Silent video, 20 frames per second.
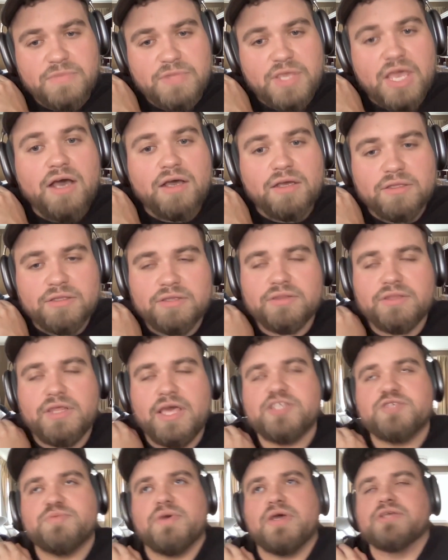Yeah. Thanks,
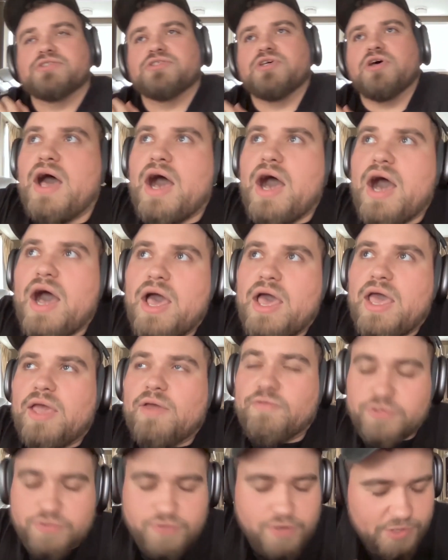man. So first
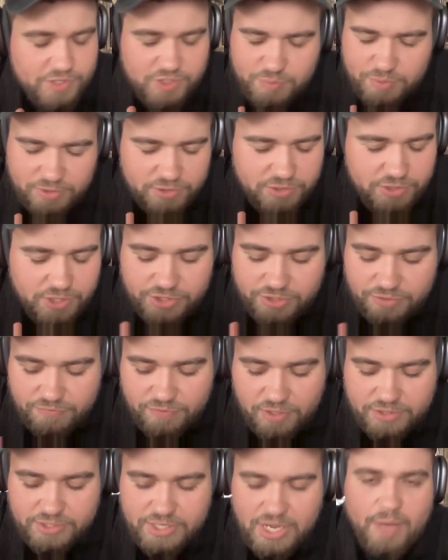of all, it's been such a fun
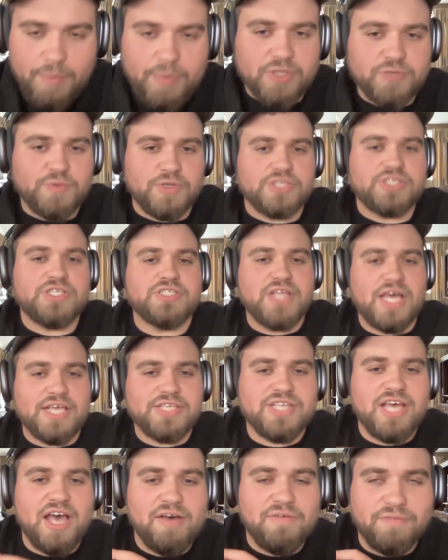time. It's nice to
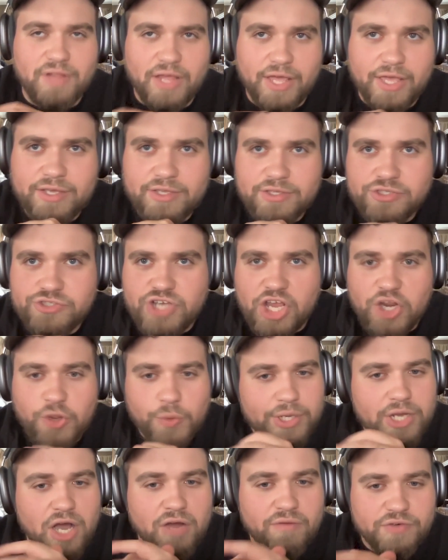have, like, genuine
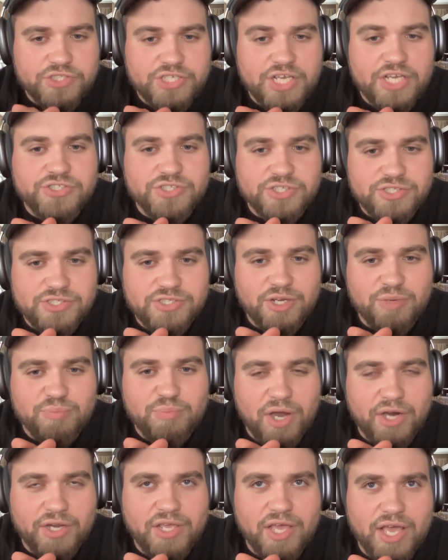conversations on
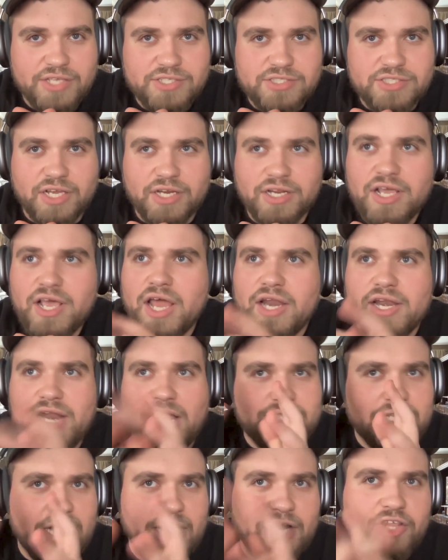podcasts, and not
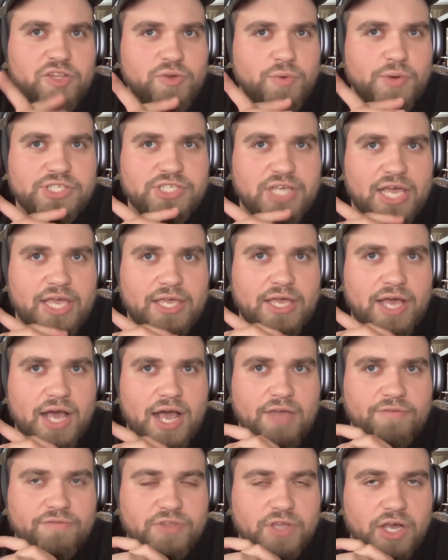that any of the ones
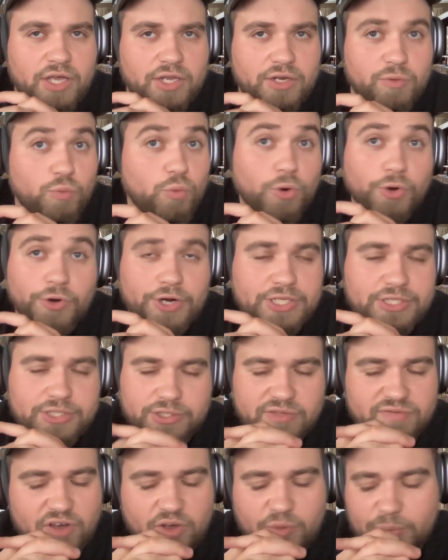I've done weren't. They've
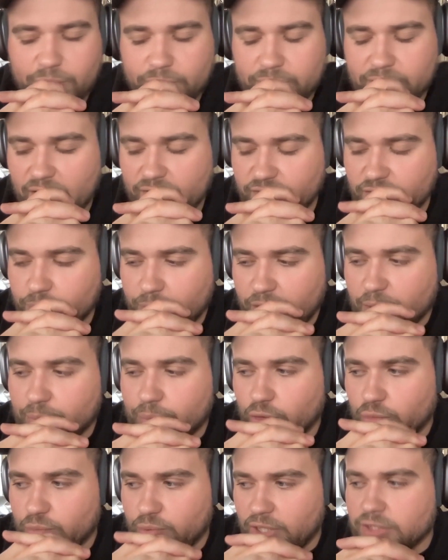all been lovely people,
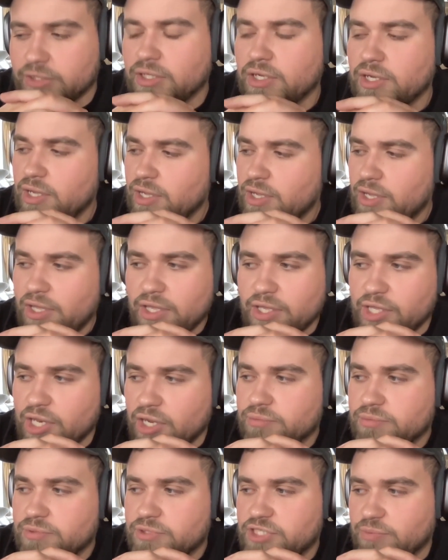but, you know,
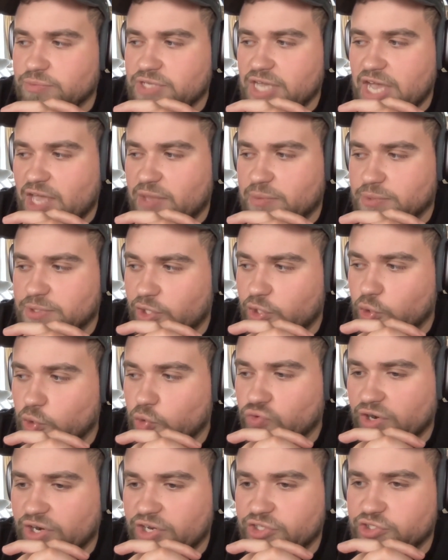sometimes you
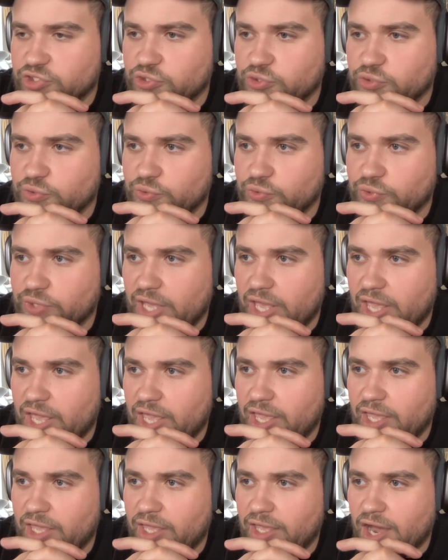run into
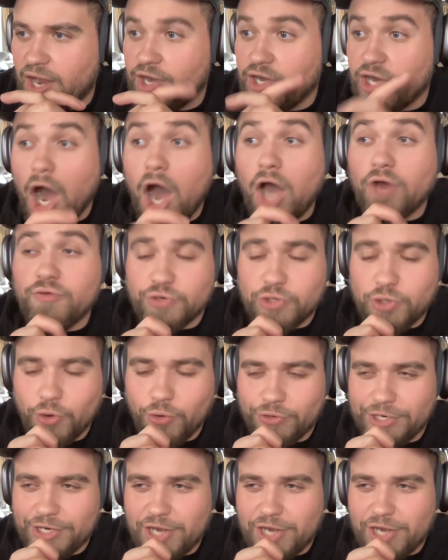a non-recorded